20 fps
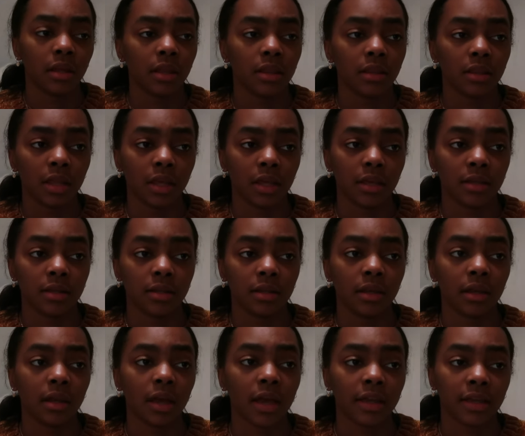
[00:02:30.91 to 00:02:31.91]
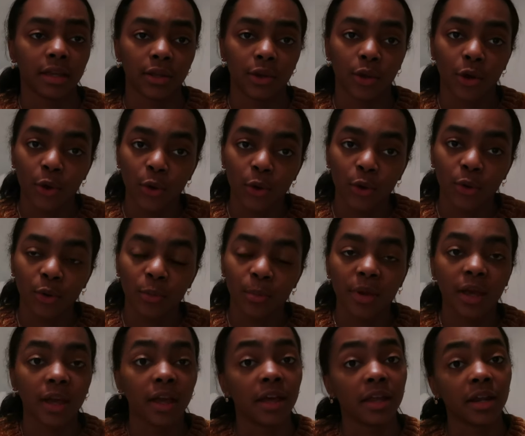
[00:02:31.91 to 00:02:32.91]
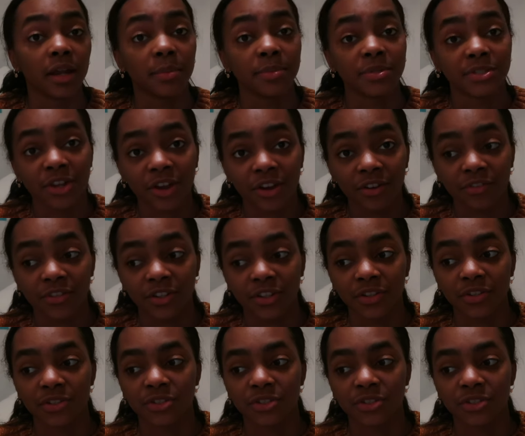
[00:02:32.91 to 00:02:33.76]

and then I get home and I'm starving,